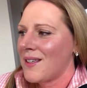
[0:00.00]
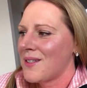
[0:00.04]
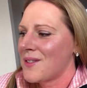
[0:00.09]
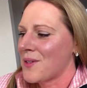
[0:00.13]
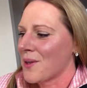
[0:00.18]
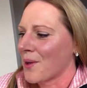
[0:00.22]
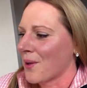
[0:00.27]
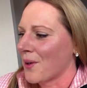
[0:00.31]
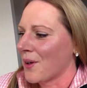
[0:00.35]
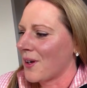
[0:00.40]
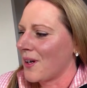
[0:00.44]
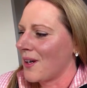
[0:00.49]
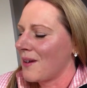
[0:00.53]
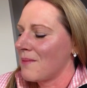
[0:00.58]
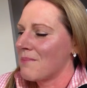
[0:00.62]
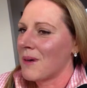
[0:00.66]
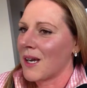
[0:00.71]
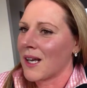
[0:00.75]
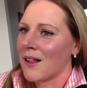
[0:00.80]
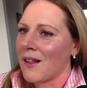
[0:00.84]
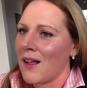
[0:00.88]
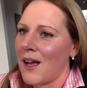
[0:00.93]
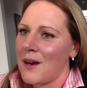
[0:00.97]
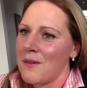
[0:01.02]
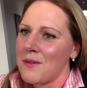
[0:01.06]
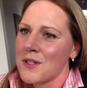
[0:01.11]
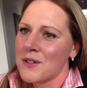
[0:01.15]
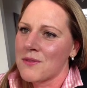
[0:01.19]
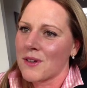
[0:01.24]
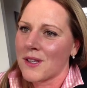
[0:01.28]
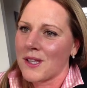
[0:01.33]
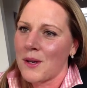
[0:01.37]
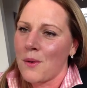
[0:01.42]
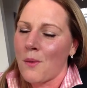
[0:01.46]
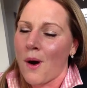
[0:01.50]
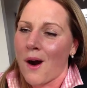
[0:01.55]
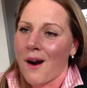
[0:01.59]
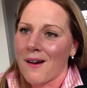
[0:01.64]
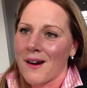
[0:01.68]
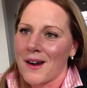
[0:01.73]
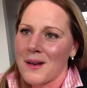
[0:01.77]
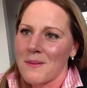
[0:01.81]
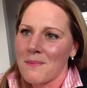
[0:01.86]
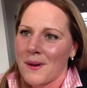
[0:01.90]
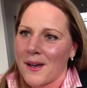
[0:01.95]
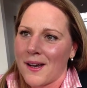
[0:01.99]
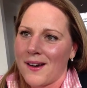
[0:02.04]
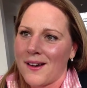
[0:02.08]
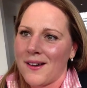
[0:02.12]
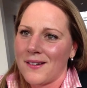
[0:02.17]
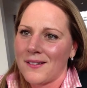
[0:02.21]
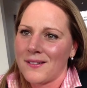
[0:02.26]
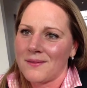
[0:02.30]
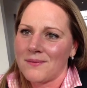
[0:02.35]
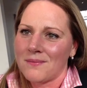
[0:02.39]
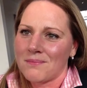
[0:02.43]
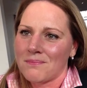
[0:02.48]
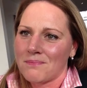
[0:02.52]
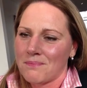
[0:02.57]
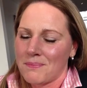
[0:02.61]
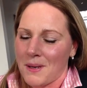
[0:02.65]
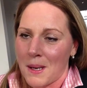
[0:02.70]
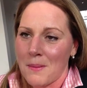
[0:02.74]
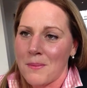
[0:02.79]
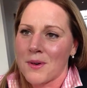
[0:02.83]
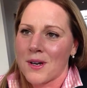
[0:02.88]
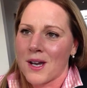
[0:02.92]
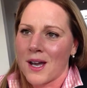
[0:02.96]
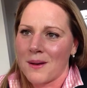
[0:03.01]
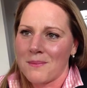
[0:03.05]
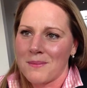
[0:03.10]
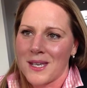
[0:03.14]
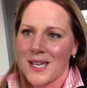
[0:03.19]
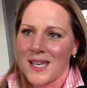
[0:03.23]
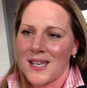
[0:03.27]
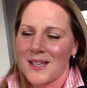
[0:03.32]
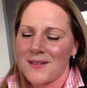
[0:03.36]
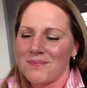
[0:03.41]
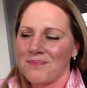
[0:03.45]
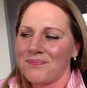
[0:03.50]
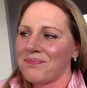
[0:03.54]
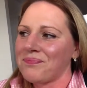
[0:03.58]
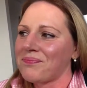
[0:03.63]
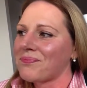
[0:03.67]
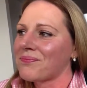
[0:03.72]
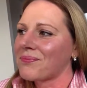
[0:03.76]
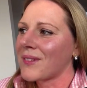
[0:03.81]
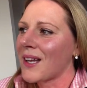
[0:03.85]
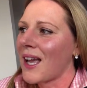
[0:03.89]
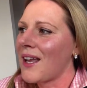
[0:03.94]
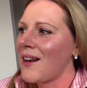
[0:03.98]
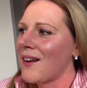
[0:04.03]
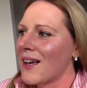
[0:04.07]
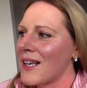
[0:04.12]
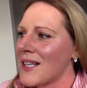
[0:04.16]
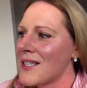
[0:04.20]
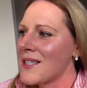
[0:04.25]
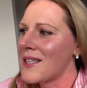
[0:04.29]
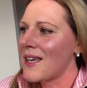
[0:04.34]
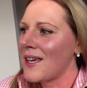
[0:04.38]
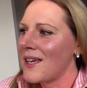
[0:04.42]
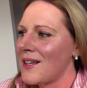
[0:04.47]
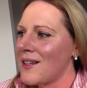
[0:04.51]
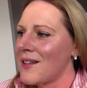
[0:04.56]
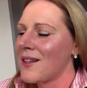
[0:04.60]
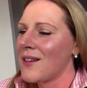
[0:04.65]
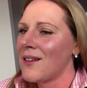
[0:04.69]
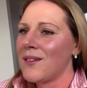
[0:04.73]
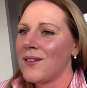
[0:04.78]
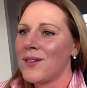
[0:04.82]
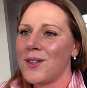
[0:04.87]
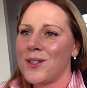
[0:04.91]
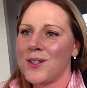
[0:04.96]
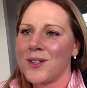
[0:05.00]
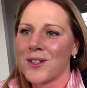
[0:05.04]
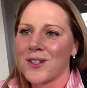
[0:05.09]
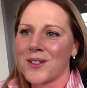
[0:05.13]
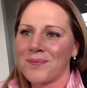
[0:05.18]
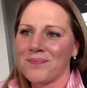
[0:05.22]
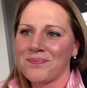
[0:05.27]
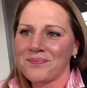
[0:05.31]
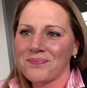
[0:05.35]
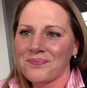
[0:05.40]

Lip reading: So my client was really worried about people coming in. And I said, look,